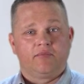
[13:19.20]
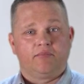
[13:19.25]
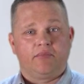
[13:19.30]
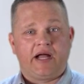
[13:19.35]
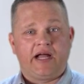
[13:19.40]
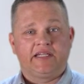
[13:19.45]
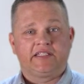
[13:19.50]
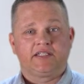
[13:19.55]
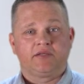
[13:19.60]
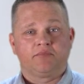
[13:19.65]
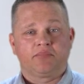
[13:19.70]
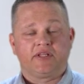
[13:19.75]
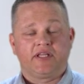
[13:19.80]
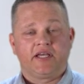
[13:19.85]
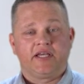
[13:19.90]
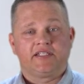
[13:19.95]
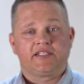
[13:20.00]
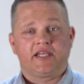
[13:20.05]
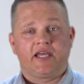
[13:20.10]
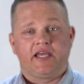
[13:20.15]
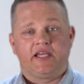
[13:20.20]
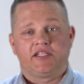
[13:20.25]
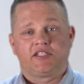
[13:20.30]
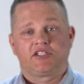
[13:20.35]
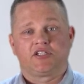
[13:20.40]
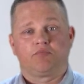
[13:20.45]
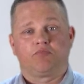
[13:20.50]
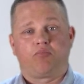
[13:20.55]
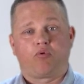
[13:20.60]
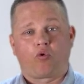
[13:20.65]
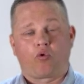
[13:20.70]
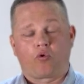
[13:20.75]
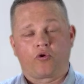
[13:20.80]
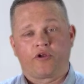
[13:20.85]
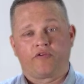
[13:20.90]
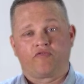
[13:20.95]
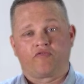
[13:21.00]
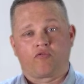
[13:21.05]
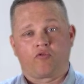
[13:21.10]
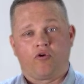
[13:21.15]
Biotin plays a
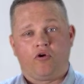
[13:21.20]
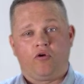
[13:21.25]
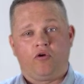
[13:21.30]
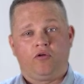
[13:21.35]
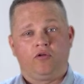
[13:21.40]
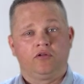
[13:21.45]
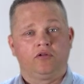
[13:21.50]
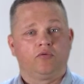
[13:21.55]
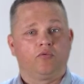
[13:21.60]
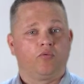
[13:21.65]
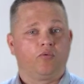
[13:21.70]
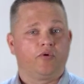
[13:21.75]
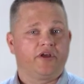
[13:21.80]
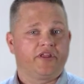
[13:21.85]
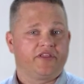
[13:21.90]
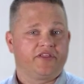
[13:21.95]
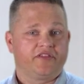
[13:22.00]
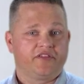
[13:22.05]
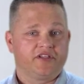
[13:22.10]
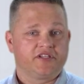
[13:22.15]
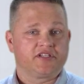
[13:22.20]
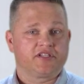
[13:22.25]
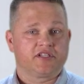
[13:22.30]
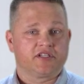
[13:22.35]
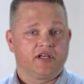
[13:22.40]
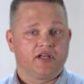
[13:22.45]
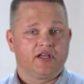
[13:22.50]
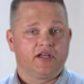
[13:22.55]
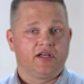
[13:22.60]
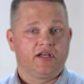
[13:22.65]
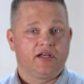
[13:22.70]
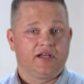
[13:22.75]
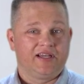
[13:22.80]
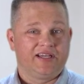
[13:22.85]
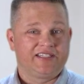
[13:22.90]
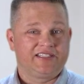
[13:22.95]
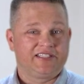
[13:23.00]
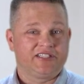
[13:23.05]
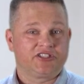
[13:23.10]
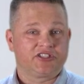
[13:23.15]
supportive role with this
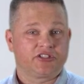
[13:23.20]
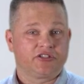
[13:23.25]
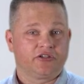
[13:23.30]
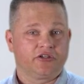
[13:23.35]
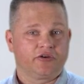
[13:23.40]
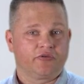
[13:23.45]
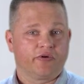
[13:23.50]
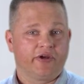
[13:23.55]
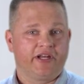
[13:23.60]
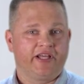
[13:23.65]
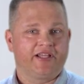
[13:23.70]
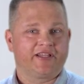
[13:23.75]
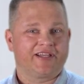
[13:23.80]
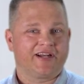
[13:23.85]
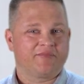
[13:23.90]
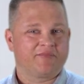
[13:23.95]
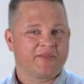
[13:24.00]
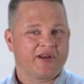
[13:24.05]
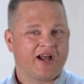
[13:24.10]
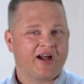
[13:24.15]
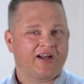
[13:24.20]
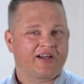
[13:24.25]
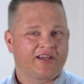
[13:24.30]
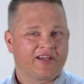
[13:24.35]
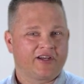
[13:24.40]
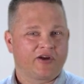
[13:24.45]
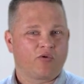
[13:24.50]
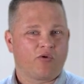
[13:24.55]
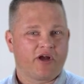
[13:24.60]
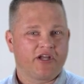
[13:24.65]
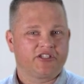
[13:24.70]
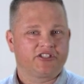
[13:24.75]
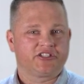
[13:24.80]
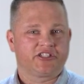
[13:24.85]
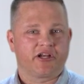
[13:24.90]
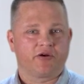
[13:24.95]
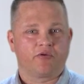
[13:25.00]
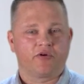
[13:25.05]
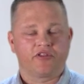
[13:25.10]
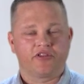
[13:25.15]
additional ingredient that I'm not going to quite
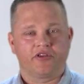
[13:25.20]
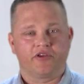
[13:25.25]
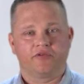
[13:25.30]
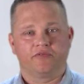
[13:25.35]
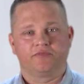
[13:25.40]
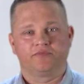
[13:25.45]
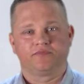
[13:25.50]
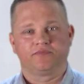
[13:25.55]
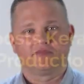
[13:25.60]
share with you.